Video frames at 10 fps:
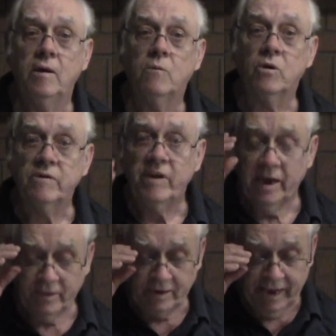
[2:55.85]
We're living
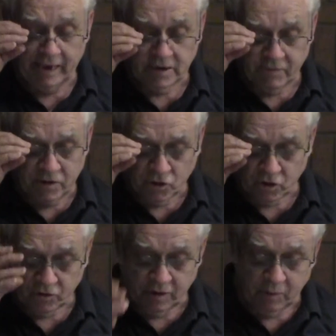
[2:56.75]
in the days of
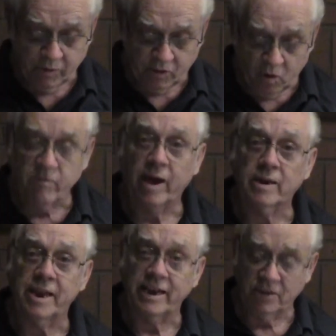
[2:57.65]
uncertainty with
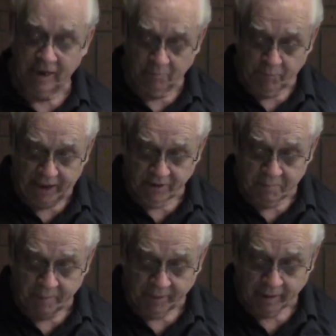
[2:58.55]
COVID-19
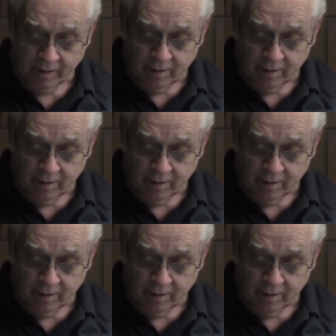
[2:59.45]
pandemic.